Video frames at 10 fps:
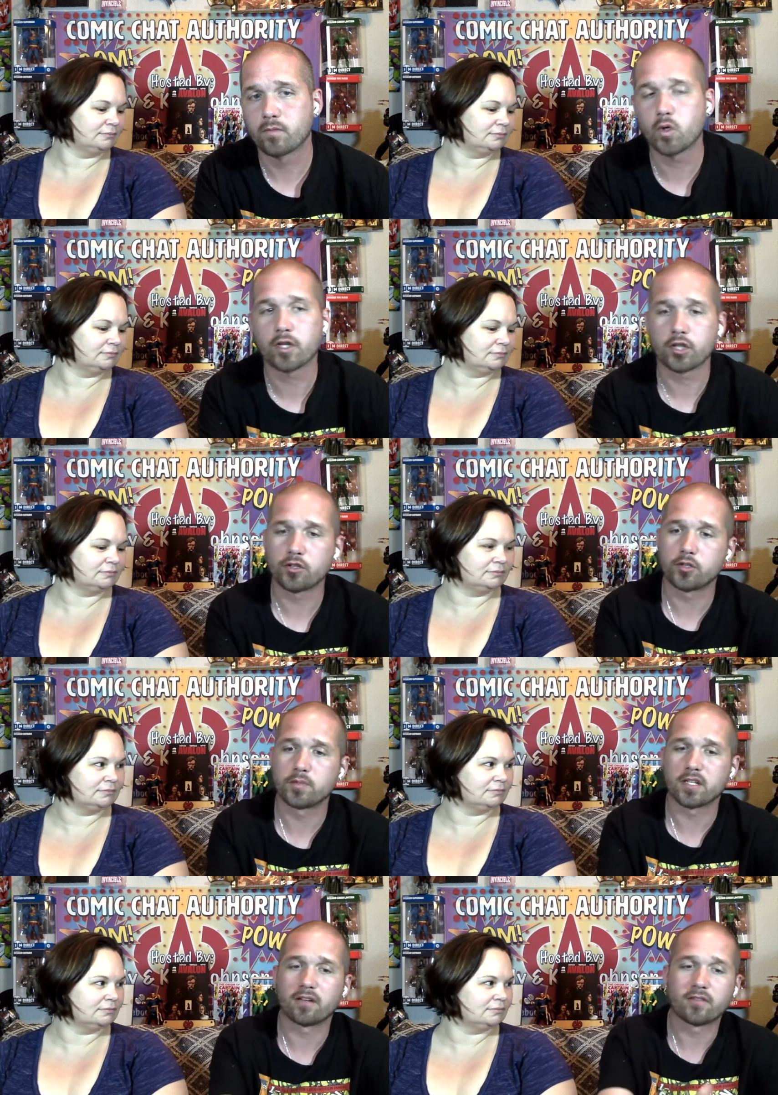Speaker 1: do all the
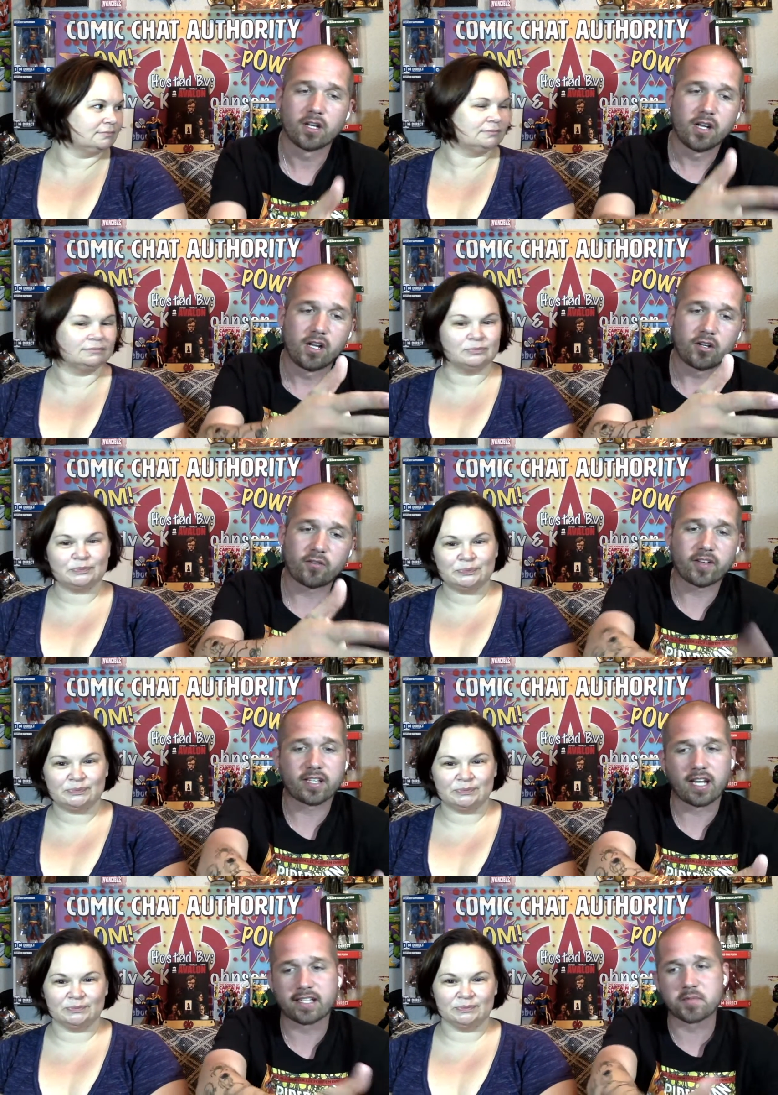YouTube stuff. Don't
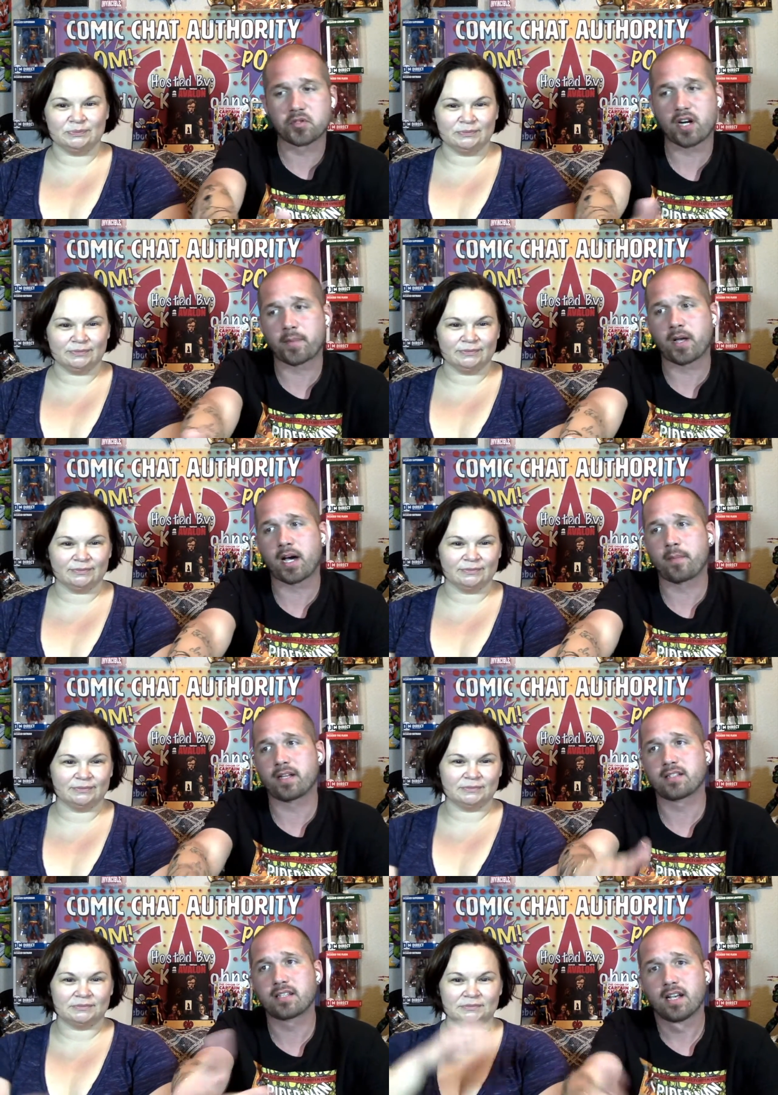forget to like, subscribe,
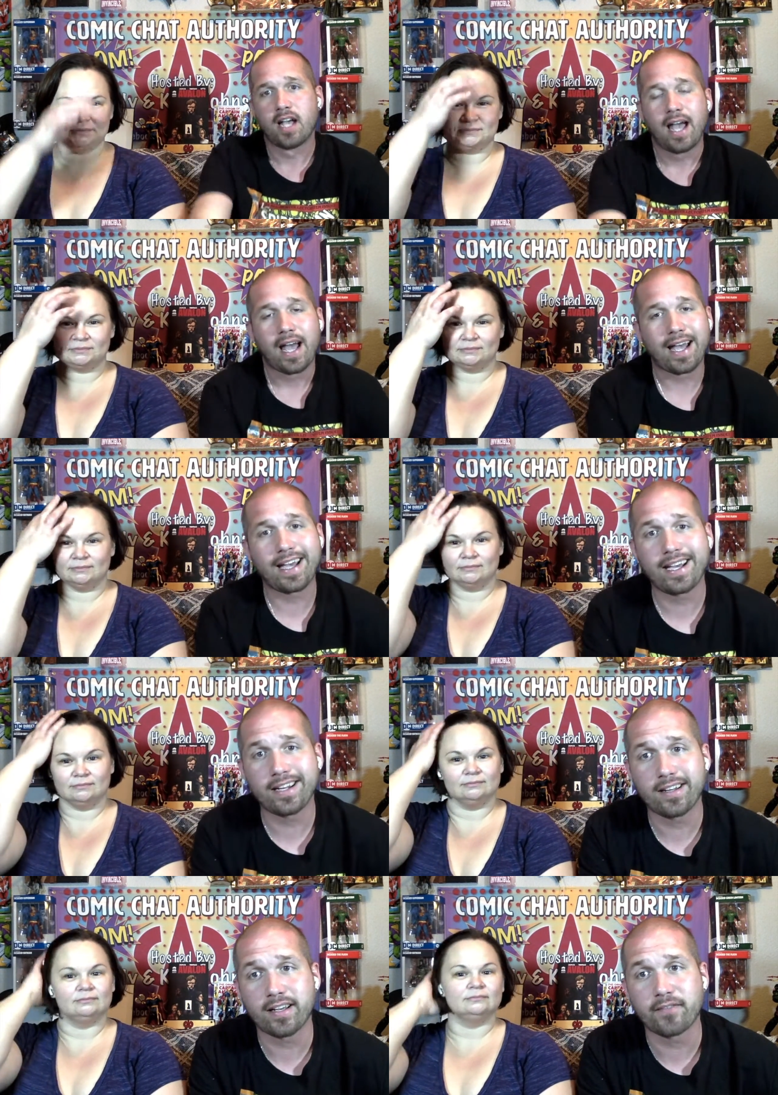comment,
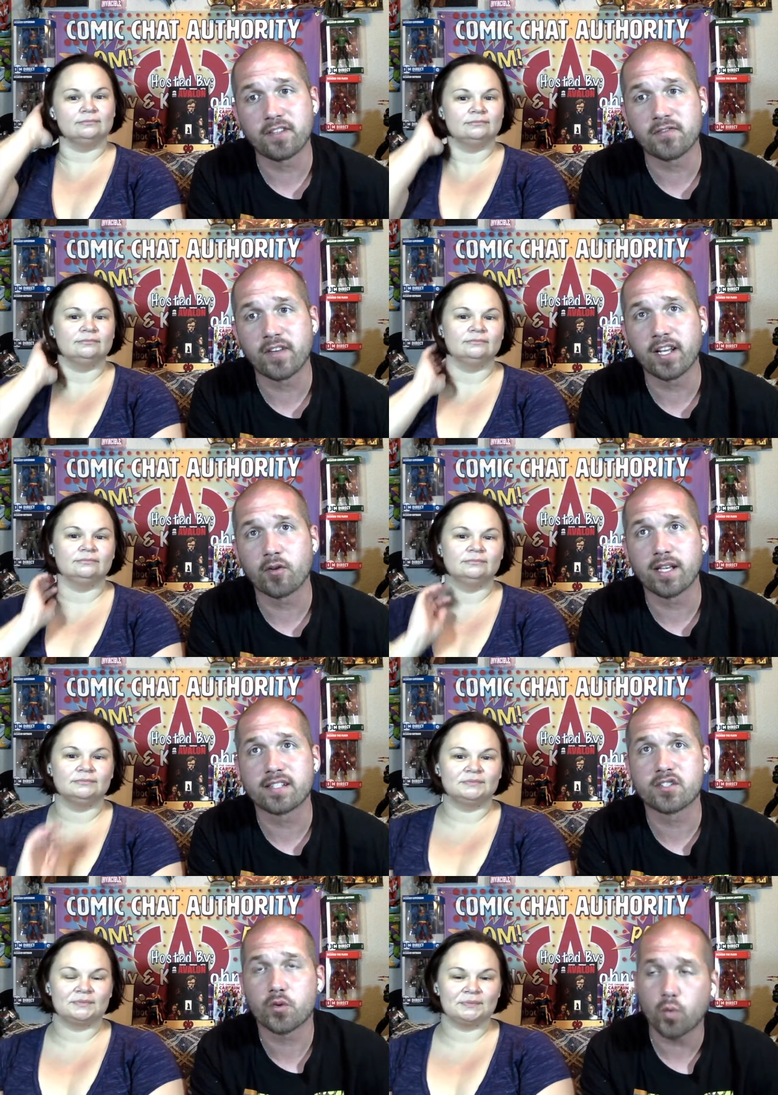and if this video gets